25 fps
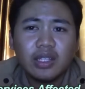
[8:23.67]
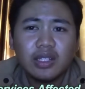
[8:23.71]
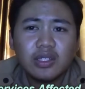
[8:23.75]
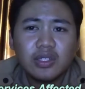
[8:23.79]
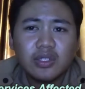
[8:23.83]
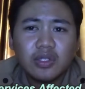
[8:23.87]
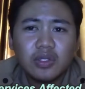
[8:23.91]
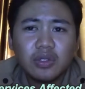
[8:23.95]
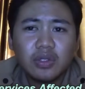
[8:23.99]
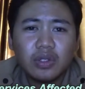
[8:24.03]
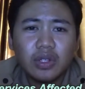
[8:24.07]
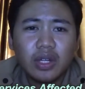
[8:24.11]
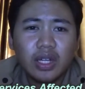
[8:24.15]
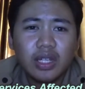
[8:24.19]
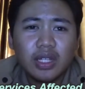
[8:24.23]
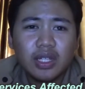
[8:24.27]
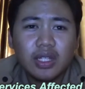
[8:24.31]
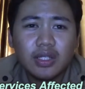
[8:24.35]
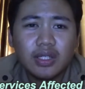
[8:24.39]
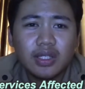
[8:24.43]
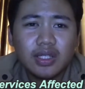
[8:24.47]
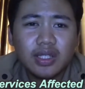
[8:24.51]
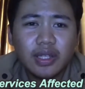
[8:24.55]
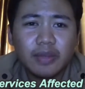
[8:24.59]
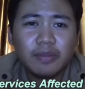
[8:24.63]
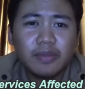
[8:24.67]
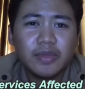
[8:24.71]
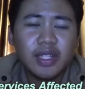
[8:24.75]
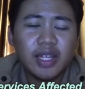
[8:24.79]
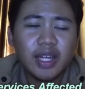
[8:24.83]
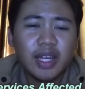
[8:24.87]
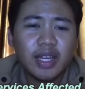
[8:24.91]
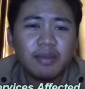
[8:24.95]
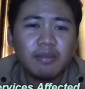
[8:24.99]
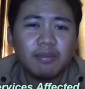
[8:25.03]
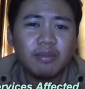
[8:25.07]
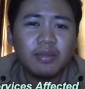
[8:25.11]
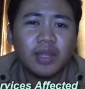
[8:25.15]
So at the same
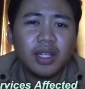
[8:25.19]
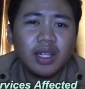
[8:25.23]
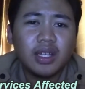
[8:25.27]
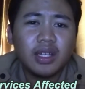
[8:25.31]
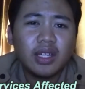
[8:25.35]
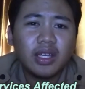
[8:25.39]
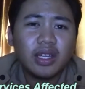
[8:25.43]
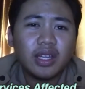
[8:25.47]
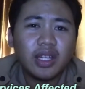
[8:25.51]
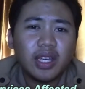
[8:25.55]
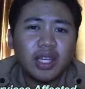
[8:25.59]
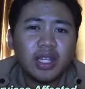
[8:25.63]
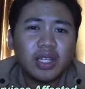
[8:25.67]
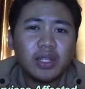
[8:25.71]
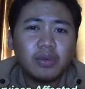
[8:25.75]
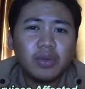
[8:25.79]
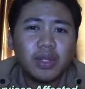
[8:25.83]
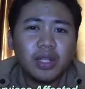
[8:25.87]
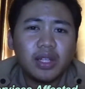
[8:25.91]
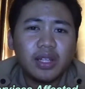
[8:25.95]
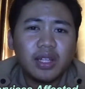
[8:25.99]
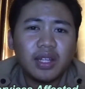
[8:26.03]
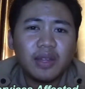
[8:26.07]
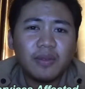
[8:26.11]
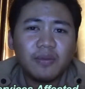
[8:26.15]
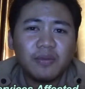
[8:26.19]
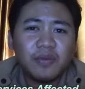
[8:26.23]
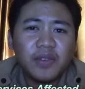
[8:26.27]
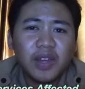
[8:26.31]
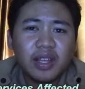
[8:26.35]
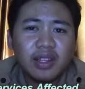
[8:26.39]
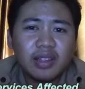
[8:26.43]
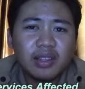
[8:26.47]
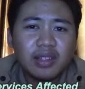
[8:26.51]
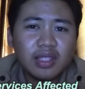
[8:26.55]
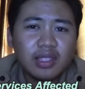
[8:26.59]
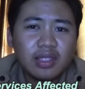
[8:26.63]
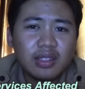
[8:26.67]
time, it will
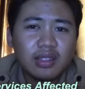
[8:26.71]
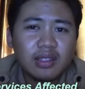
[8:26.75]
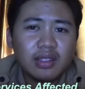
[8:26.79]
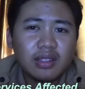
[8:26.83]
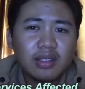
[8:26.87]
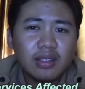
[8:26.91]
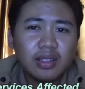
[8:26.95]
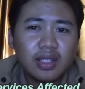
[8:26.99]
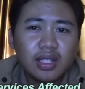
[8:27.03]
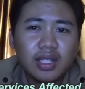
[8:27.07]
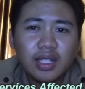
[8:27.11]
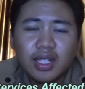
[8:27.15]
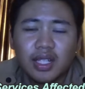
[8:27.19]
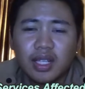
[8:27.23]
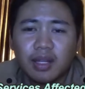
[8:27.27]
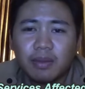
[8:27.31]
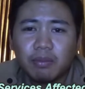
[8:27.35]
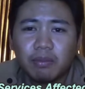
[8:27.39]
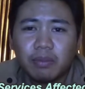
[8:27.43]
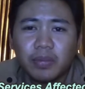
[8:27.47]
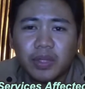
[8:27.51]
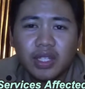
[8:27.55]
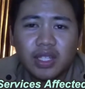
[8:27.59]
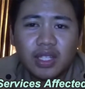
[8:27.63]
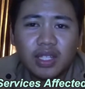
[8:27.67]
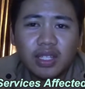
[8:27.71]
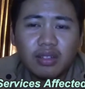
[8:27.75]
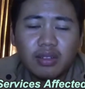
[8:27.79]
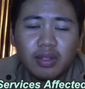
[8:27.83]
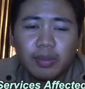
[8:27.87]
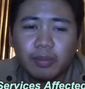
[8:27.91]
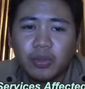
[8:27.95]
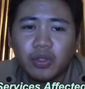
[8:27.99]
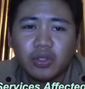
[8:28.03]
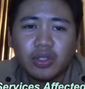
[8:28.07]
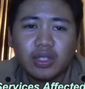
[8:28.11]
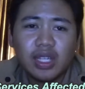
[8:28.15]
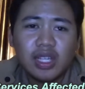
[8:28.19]
affect the company
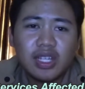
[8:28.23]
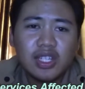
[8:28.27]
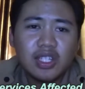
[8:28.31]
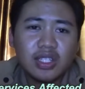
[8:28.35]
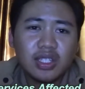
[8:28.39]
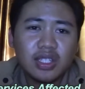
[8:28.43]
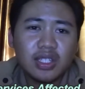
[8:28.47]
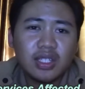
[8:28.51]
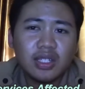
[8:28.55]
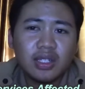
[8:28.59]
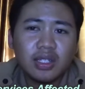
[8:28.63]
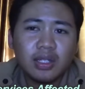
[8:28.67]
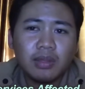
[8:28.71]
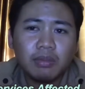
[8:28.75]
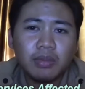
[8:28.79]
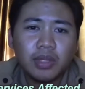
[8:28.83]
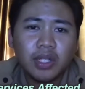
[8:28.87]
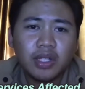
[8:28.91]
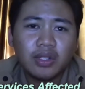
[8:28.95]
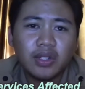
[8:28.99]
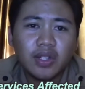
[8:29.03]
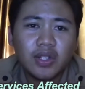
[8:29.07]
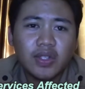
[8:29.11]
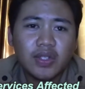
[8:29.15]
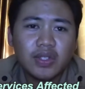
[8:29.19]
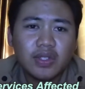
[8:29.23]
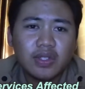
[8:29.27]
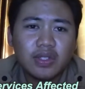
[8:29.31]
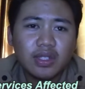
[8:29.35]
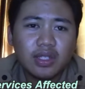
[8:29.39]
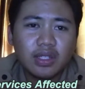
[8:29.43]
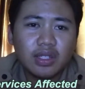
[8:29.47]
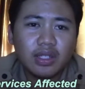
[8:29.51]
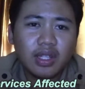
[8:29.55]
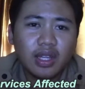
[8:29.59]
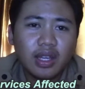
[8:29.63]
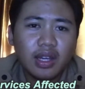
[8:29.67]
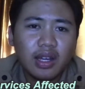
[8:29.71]
reputation because
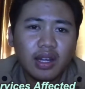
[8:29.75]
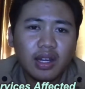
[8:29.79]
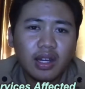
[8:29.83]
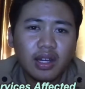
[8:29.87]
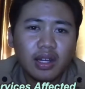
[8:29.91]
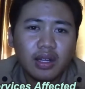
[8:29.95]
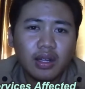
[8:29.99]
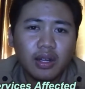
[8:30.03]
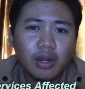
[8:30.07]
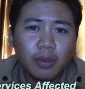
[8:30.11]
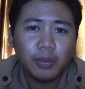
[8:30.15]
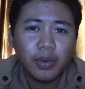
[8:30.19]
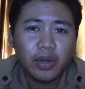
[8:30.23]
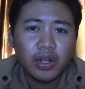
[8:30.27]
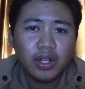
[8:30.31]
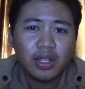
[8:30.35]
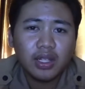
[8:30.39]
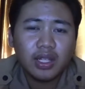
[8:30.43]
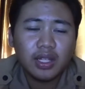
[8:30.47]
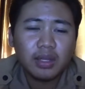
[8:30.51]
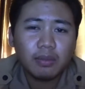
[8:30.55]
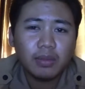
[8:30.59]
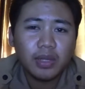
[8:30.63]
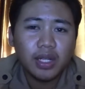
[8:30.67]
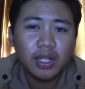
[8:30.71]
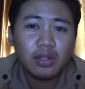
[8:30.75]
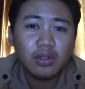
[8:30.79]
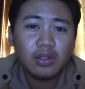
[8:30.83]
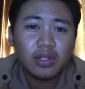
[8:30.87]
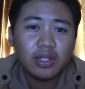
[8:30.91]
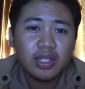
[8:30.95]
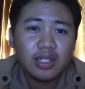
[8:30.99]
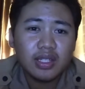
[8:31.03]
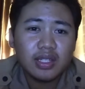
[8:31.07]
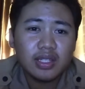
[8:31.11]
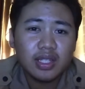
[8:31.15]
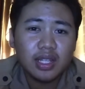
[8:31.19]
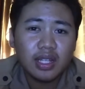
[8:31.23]
they are operating below
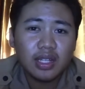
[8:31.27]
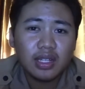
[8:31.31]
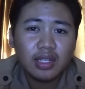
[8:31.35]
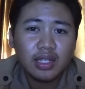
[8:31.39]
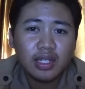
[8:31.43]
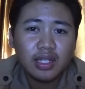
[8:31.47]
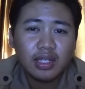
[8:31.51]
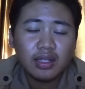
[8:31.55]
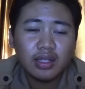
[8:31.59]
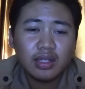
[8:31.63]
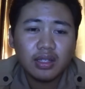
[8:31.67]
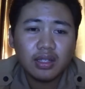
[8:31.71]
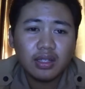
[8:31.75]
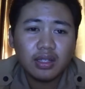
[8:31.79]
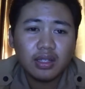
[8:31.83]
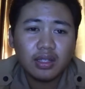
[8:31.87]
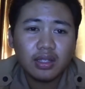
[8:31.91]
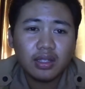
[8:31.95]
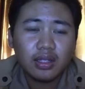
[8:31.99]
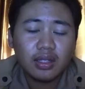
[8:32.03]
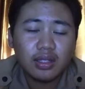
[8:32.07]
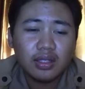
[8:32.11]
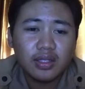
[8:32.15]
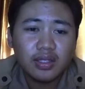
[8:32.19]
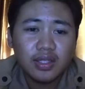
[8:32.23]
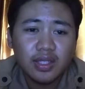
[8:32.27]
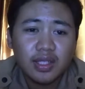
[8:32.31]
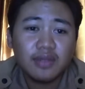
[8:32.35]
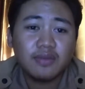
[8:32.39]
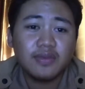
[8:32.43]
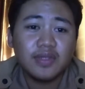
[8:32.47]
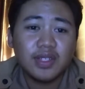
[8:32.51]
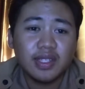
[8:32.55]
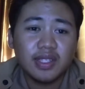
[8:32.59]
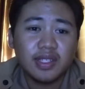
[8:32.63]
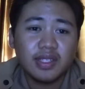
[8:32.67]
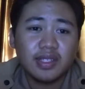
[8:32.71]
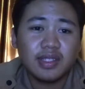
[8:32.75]
the standard
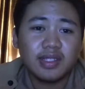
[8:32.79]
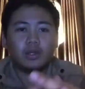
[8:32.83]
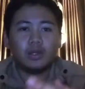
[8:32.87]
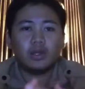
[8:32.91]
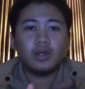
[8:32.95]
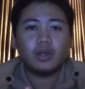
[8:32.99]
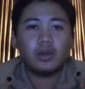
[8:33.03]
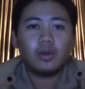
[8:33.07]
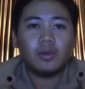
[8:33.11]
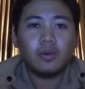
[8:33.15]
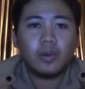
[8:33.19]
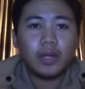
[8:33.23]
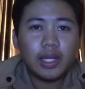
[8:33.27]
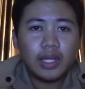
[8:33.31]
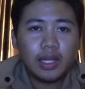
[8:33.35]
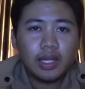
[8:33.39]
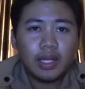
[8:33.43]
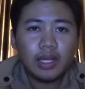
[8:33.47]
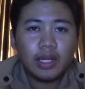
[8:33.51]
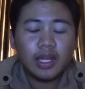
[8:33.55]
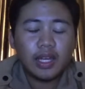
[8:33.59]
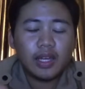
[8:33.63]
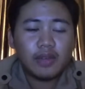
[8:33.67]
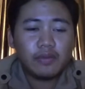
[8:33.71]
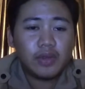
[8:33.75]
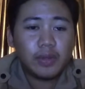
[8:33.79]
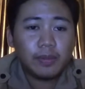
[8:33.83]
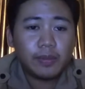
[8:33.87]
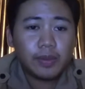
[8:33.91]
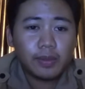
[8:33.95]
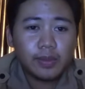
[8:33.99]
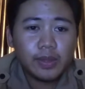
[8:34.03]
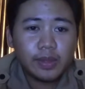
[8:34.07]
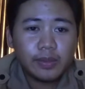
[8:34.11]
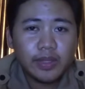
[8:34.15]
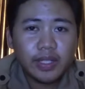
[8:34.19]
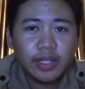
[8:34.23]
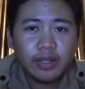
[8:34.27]
service. Well, every
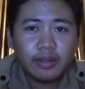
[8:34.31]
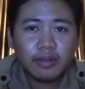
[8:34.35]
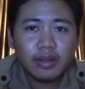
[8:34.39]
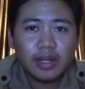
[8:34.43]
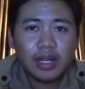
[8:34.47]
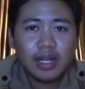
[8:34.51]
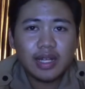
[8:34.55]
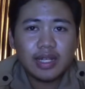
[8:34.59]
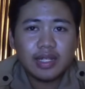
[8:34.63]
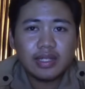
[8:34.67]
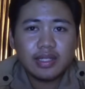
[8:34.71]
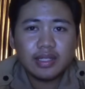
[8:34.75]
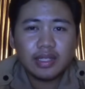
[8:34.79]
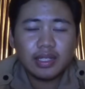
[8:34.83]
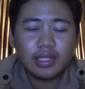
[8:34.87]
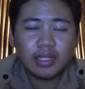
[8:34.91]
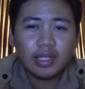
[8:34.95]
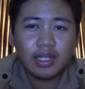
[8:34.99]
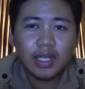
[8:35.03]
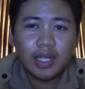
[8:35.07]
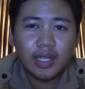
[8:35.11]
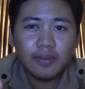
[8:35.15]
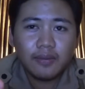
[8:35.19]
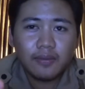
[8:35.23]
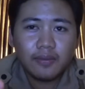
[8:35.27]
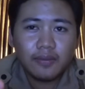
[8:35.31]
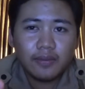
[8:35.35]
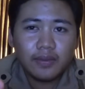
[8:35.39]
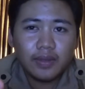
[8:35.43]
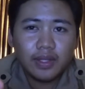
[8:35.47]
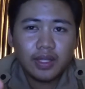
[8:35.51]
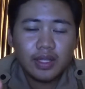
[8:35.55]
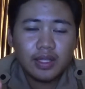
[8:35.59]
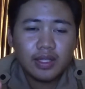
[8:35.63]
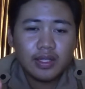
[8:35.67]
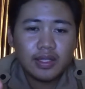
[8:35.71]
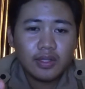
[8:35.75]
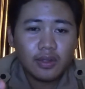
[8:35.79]
problem that arises, it have
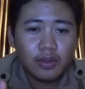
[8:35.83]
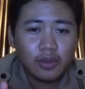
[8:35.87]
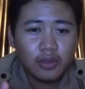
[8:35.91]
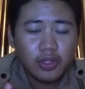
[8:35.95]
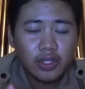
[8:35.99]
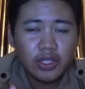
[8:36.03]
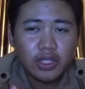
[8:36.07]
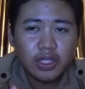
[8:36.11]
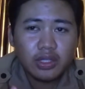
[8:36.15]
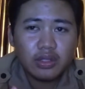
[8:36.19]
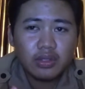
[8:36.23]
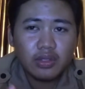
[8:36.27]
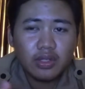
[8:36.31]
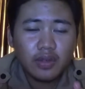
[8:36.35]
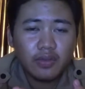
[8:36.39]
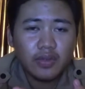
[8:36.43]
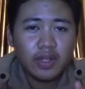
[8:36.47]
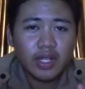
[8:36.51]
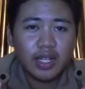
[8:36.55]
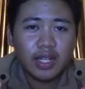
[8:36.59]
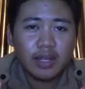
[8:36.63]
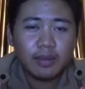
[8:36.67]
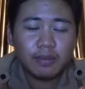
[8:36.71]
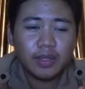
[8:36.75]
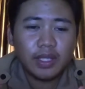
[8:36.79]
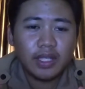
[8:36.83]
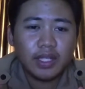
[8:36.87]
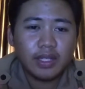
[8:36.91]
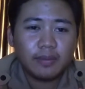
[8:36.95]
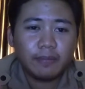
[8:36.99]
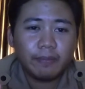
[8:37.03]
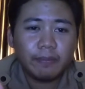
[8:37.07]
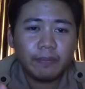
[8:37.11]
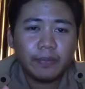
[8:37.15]
its solution to overcome it.